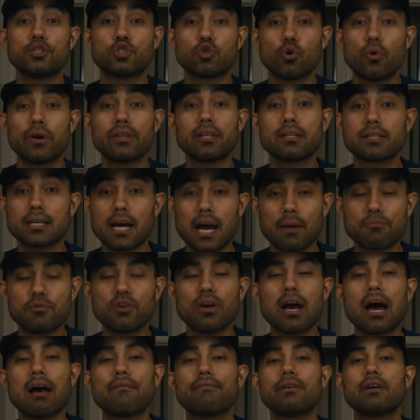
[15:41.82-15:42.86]
Enjoy the time
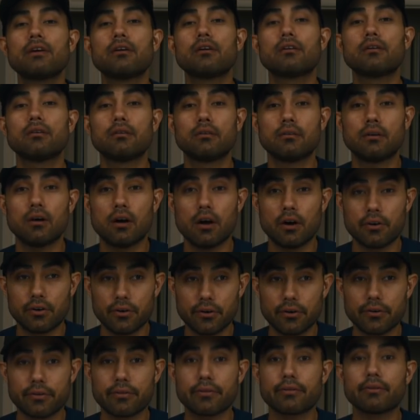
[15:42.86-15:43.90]
you have here on
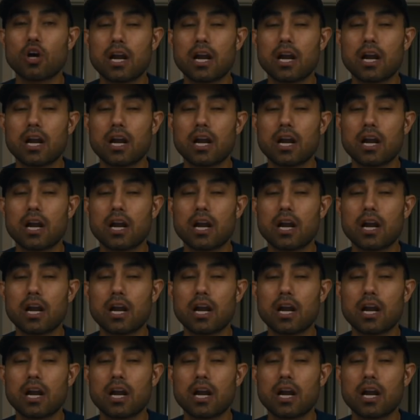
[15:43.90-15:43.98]
earth.